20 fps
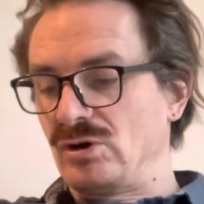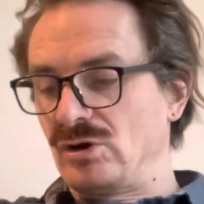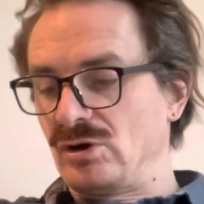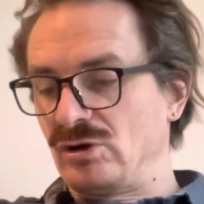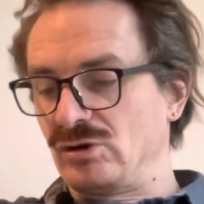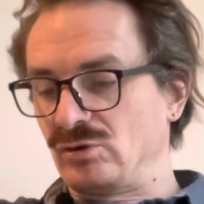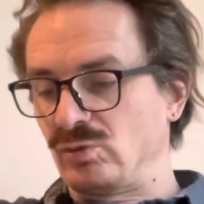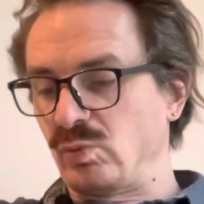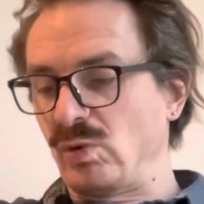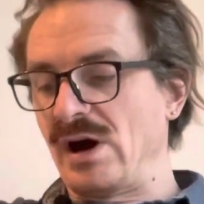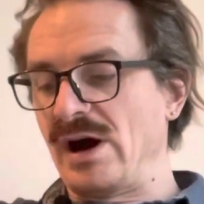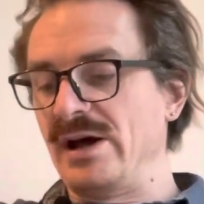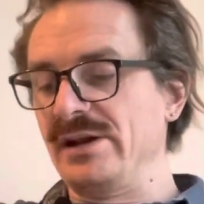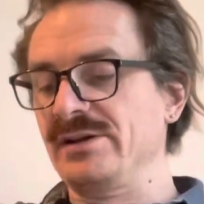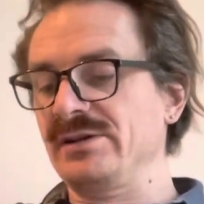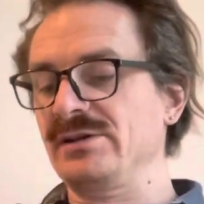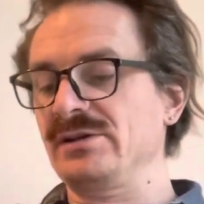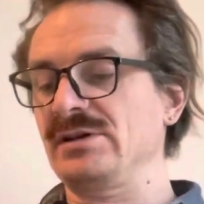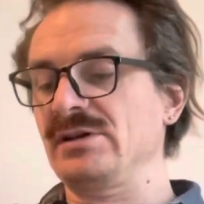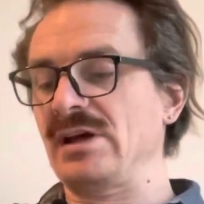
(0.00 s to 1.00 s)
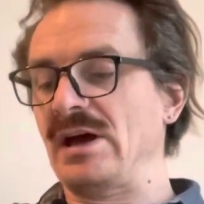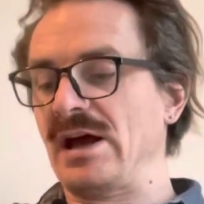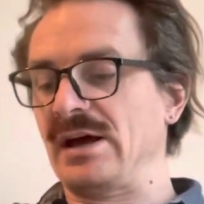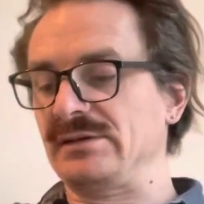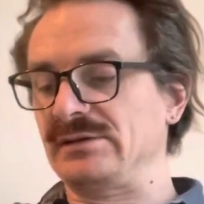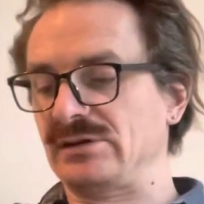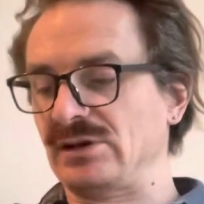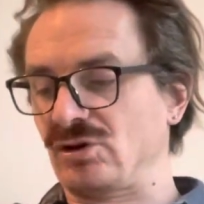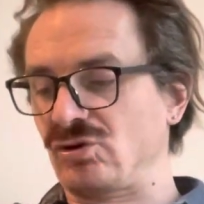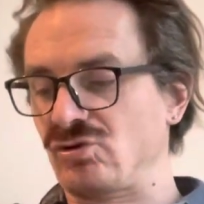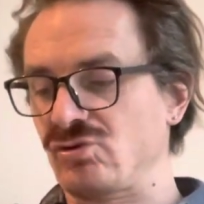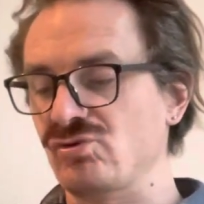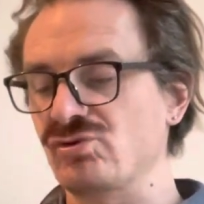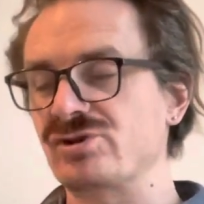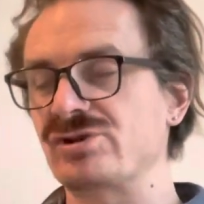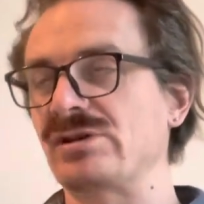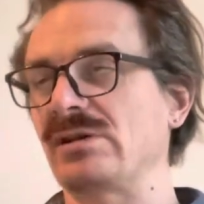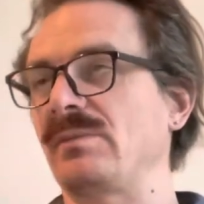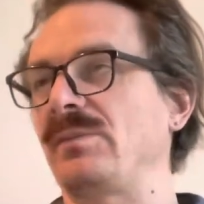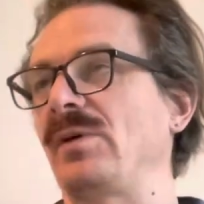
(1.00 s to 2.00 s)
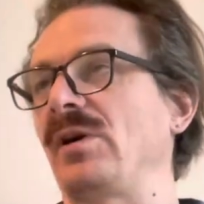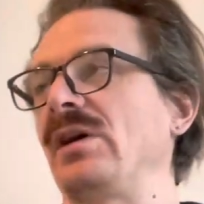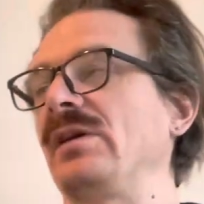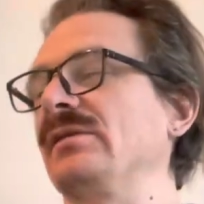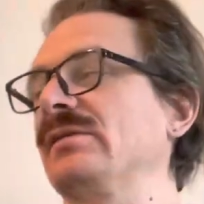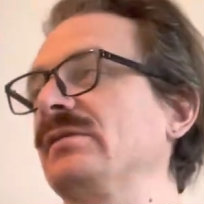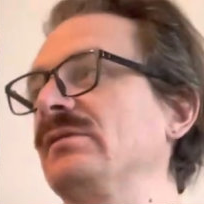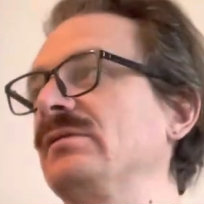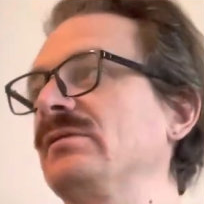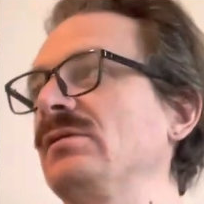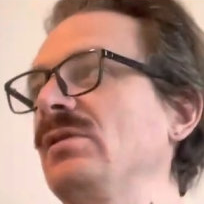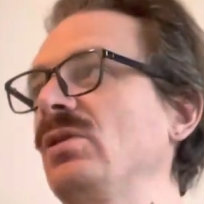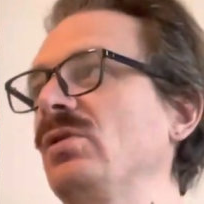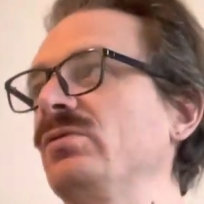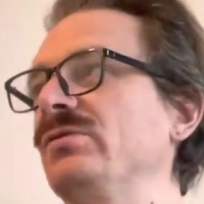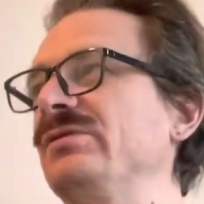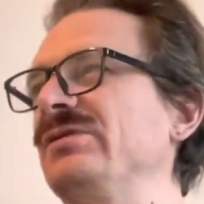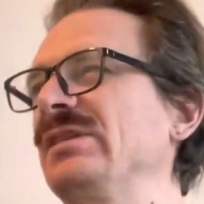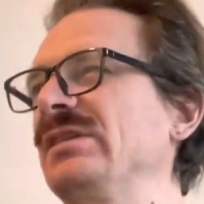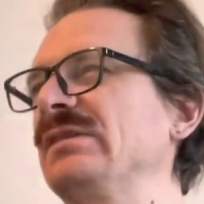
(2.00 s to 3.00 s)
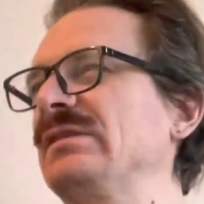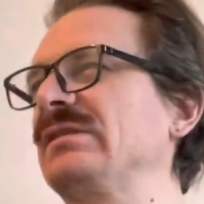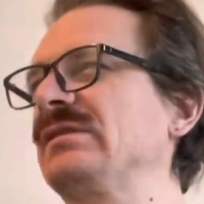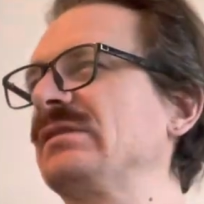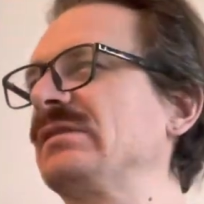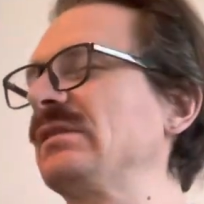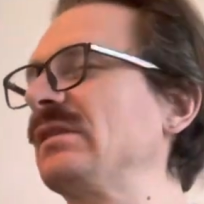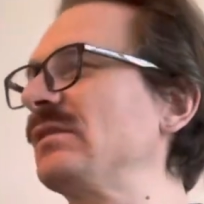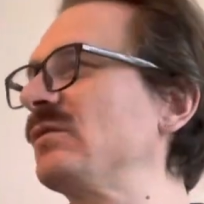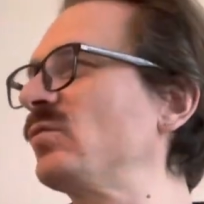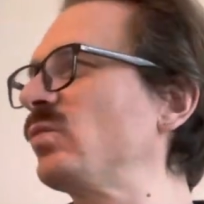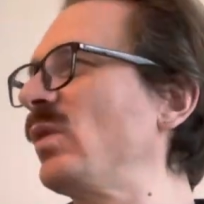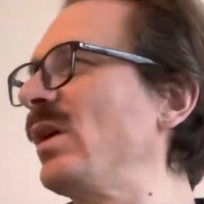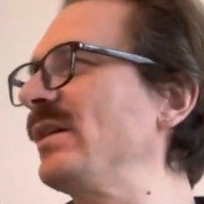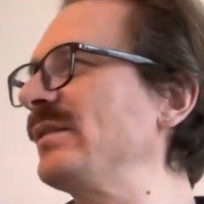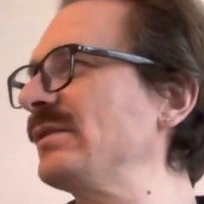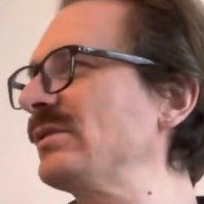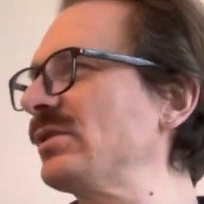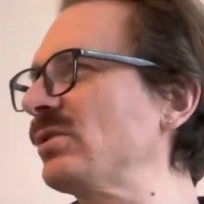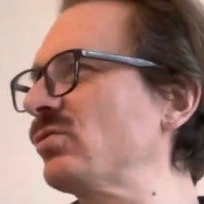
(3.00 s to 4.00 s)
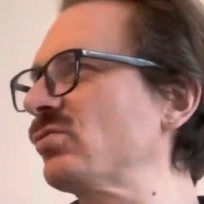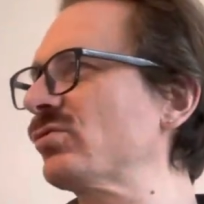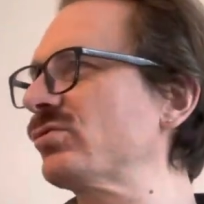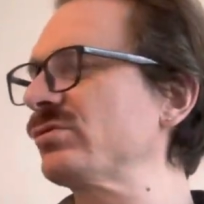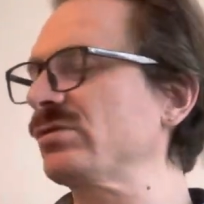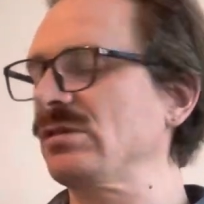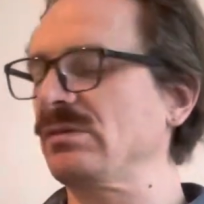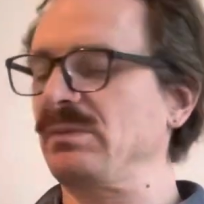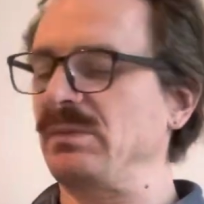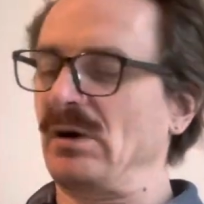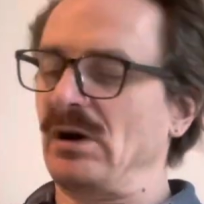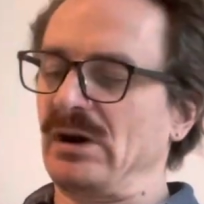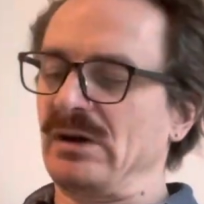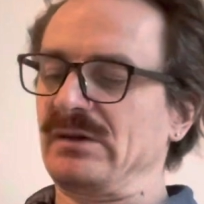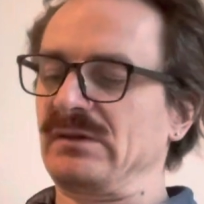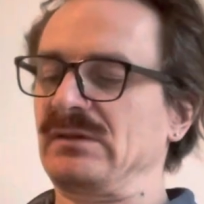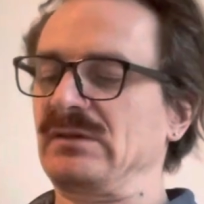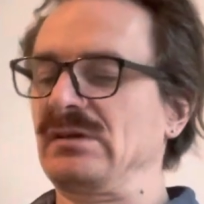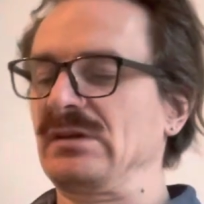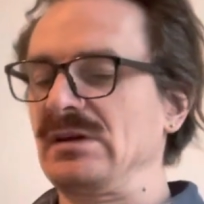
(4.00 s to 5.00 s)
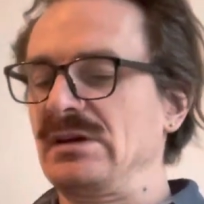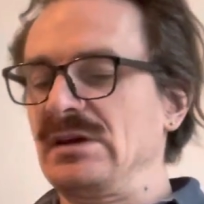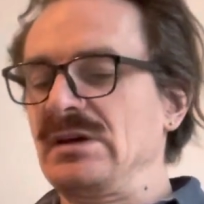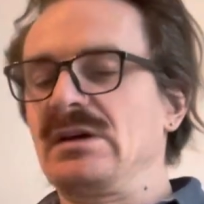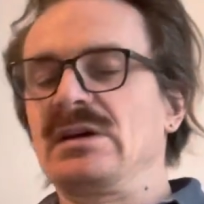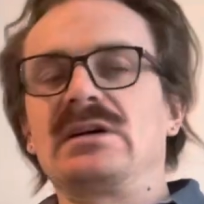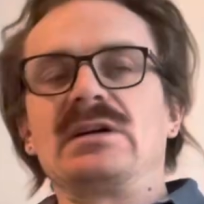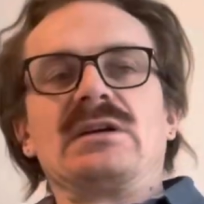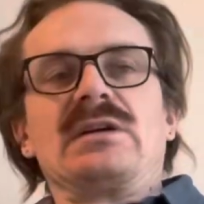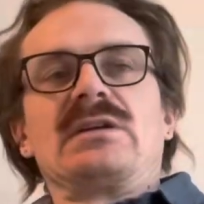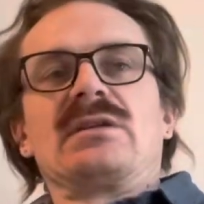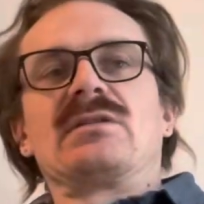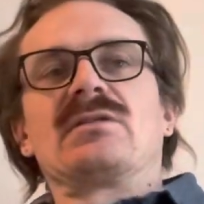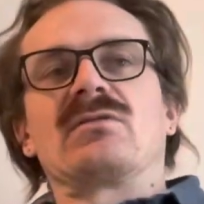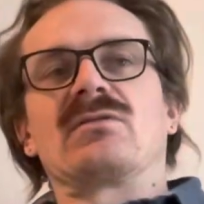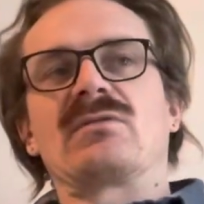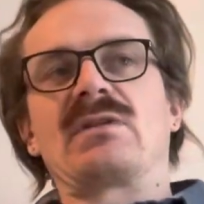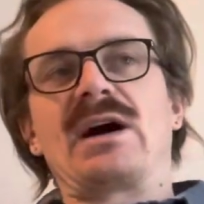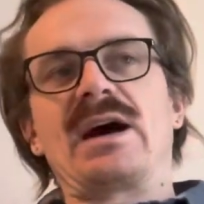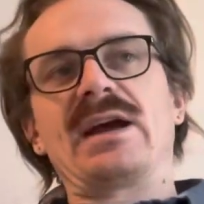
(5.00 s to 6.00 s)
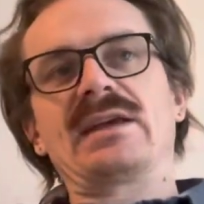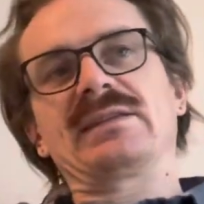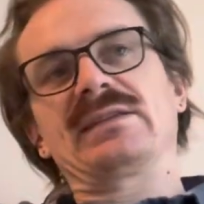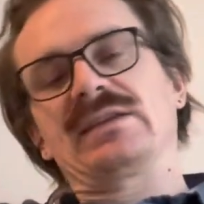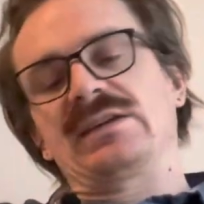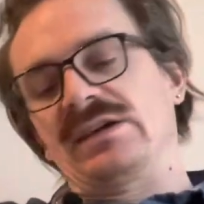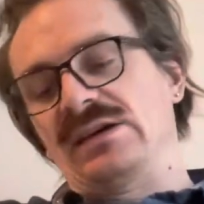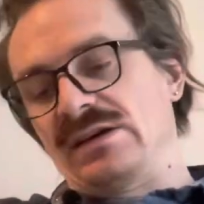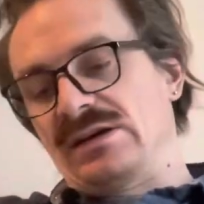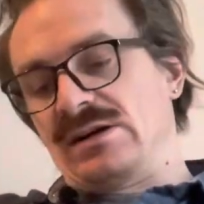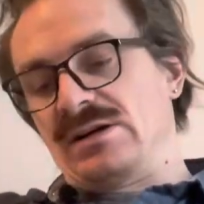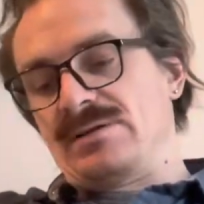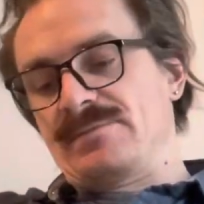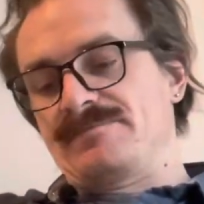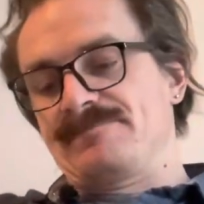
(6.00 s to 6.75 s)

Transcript: is one at the crucial parts. No, this is one of the crucial parts. Right here.